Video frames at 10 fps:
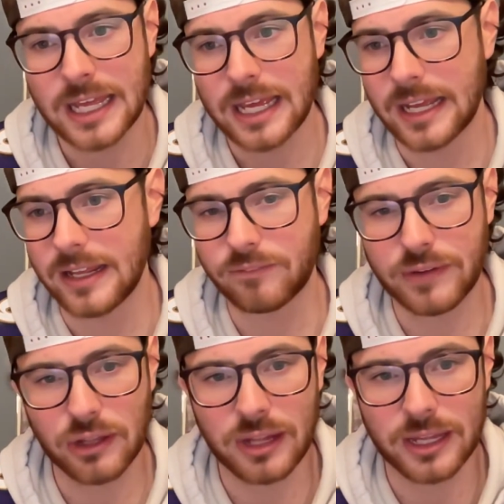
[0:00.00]
It
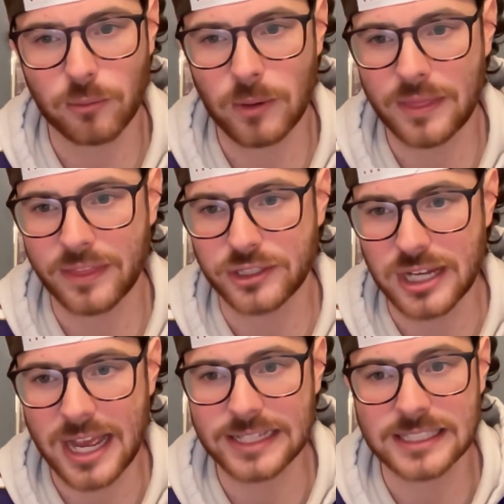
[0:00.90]
felt like when the
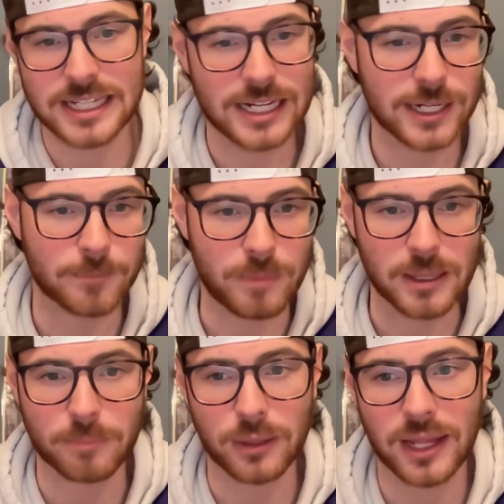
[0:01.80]
Giants needed a
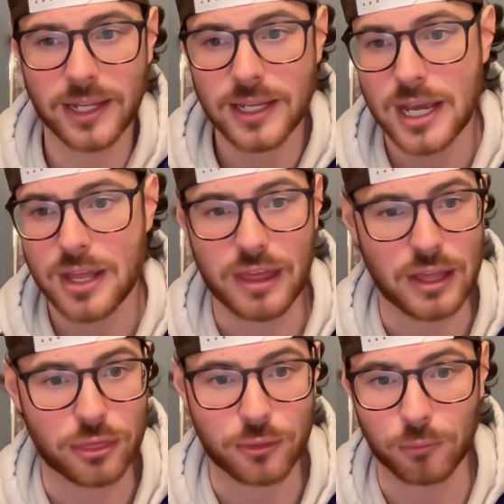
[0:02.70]
big play, they
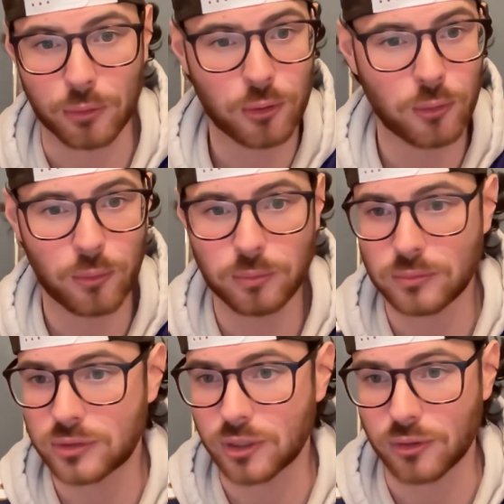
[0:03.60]
threw
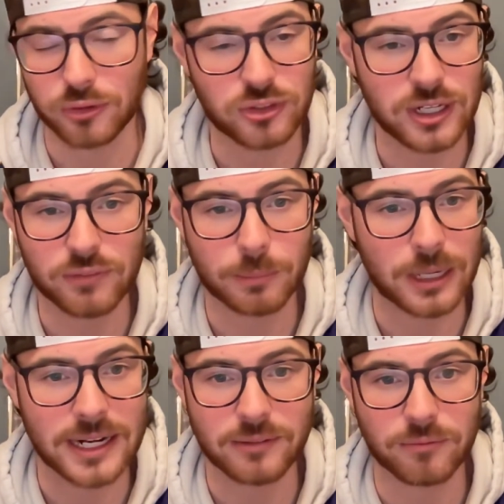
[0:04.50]
to the receiver.
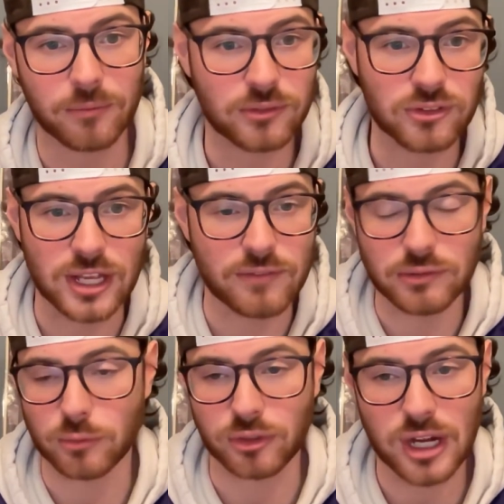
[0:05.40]
Brandon
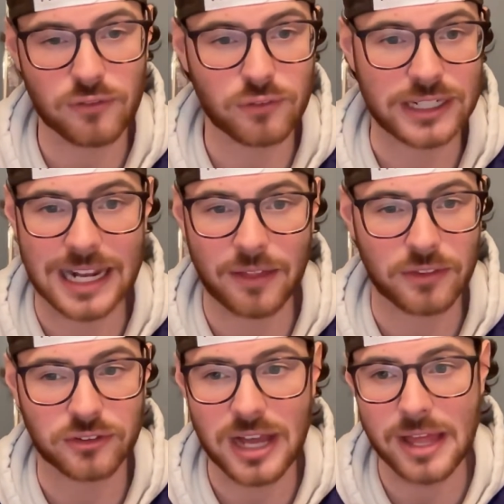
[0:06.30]
Stevens was covering down the
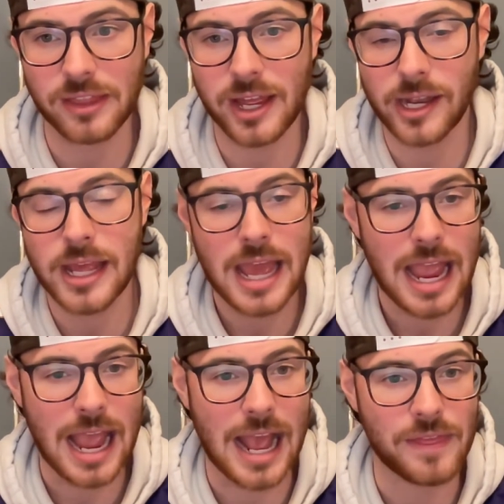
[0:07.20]
sideline,
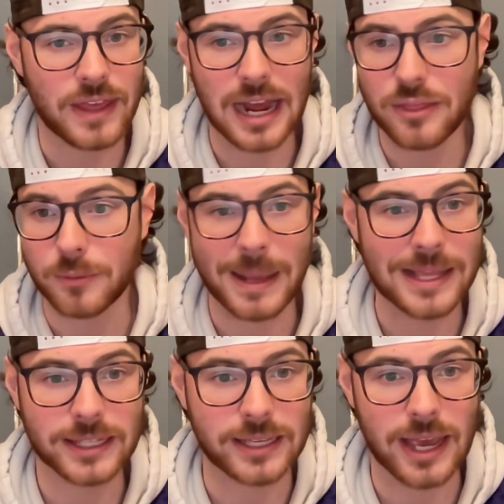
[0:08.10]
and they either made
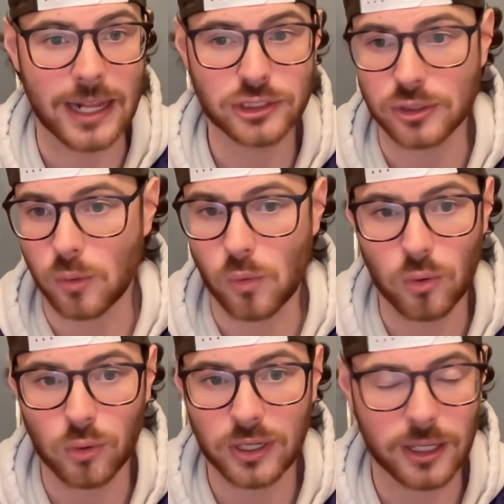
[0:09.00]
the catch
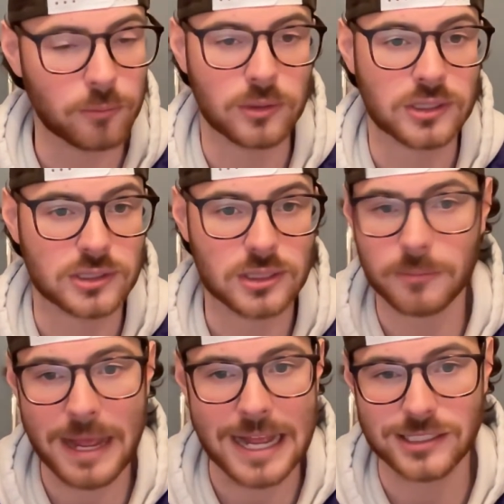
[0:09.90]
or it was
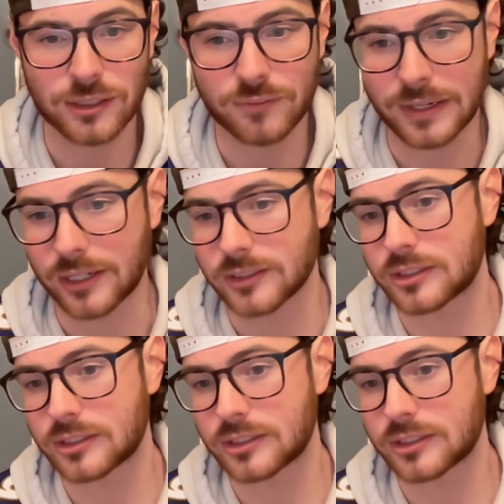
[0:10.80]
pass interference.